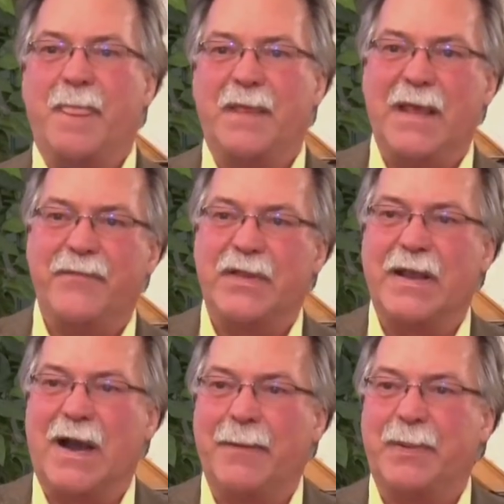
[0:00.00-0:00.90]
even the
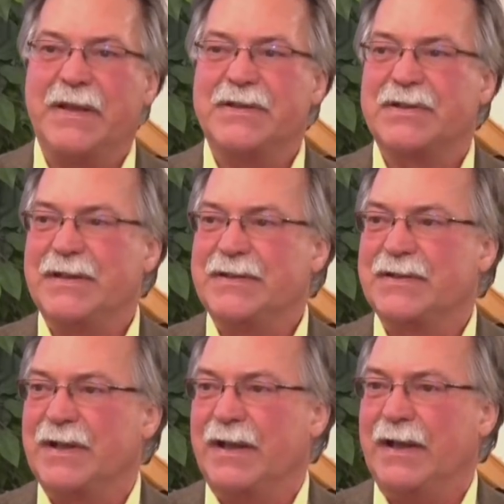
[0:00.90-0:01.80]

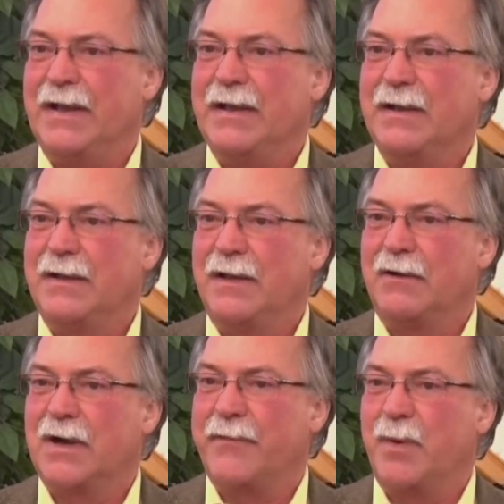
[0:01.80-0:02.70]
IPCC,
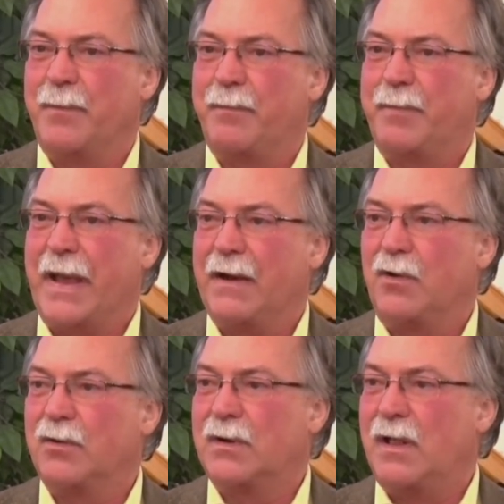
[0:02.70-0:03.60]
Intergovernmental Panel
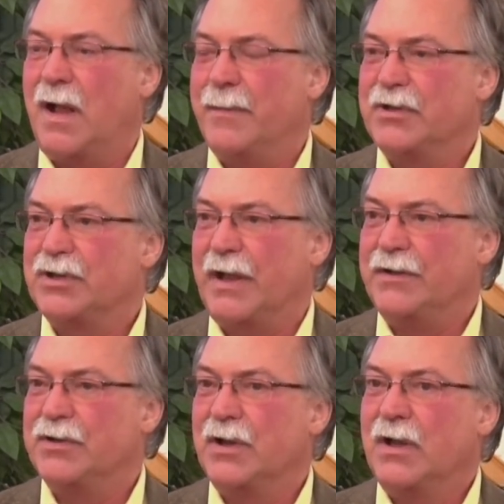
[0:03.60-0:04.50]
on Climate
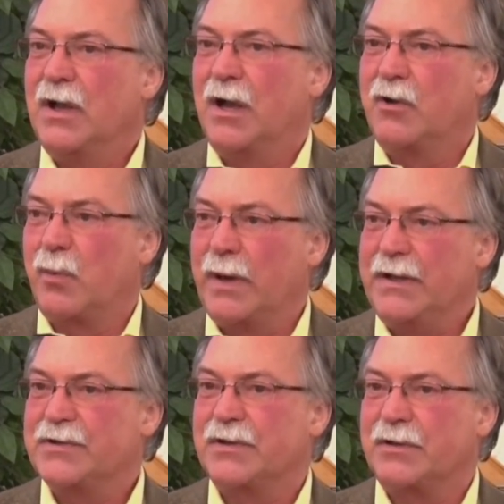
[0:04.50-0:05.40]
Change,
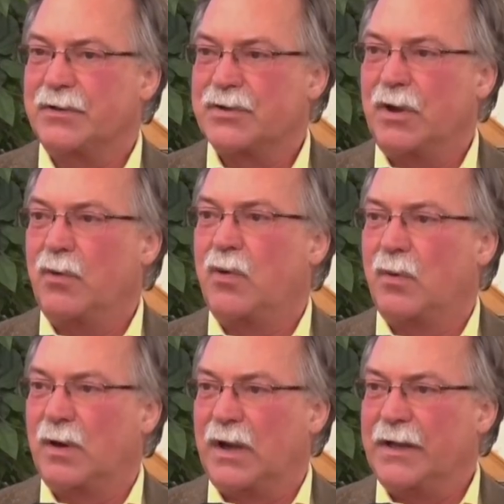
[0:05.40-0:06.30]
agrees that there's no
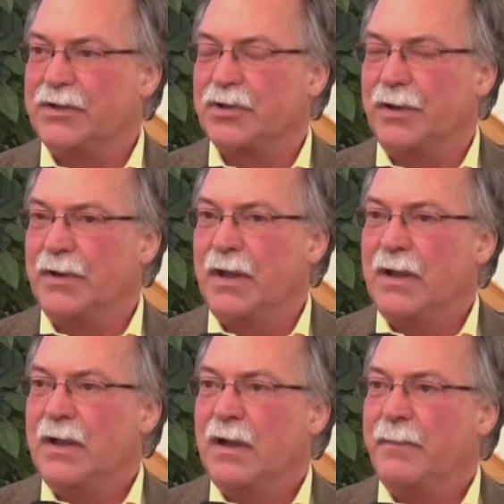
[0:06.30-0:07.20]
correlation
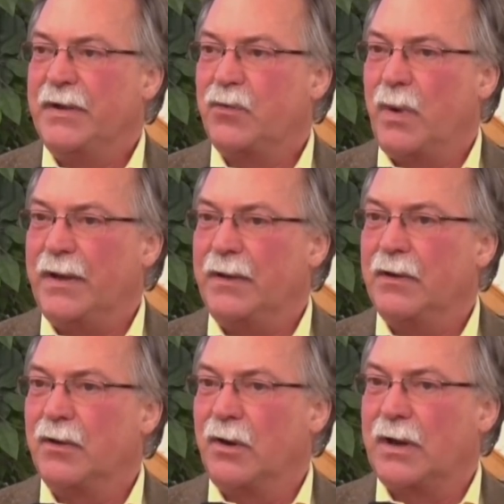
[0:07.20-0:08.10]
between
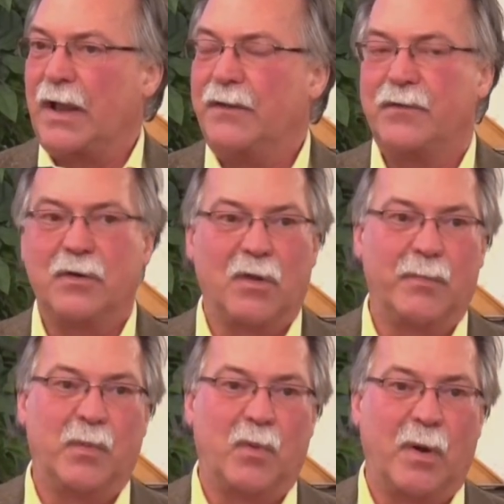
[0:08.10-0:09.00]
hurricanes and
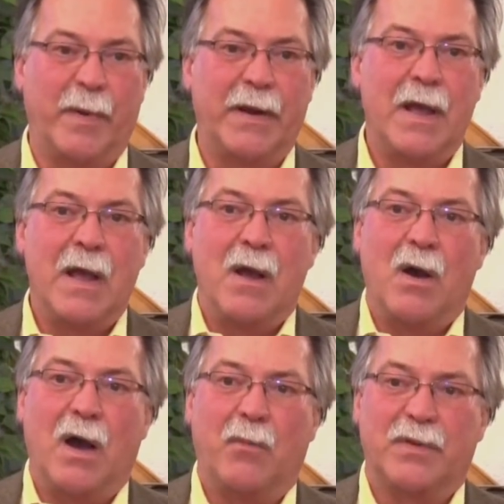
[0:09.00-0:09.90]
global warming.
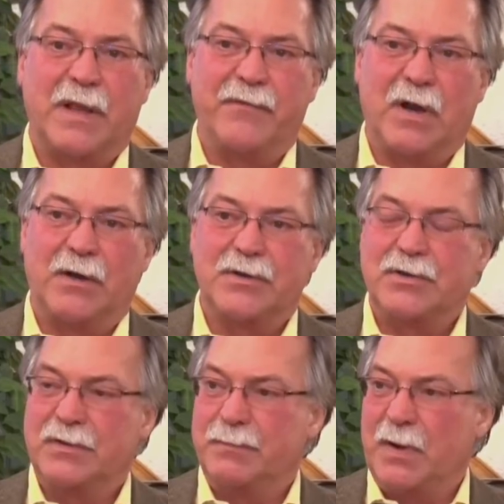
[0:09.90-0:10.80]
What they've gone to,
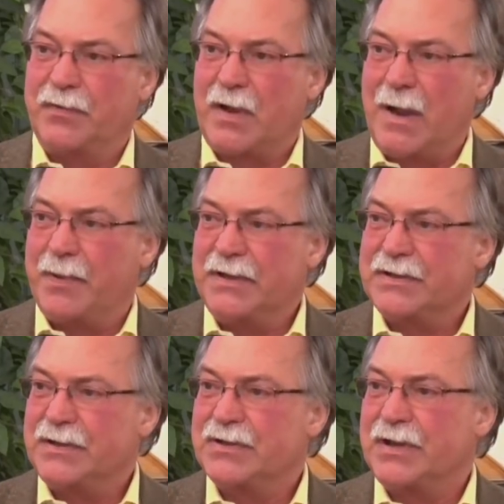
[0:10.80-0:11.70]
both the
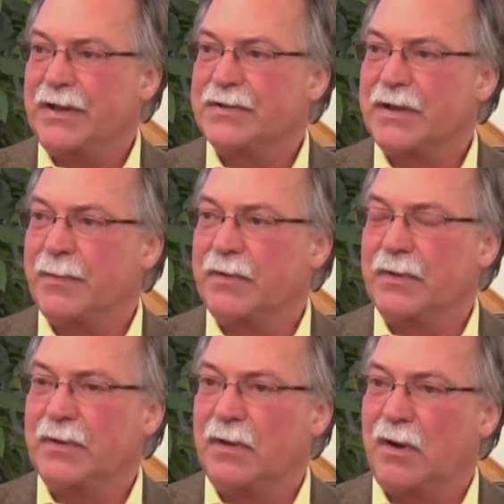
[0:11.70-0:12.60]
IPCC and some of
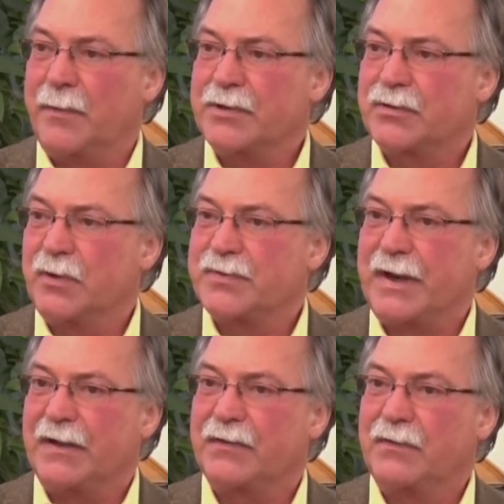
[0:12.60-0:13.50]
the alarmist groups
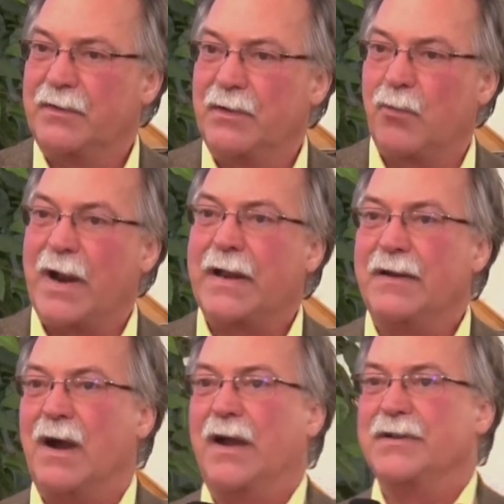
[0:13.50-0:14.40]
now
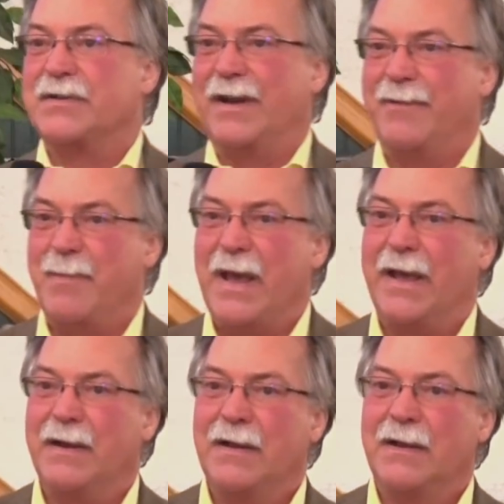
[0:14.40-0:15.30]
recognize and admit,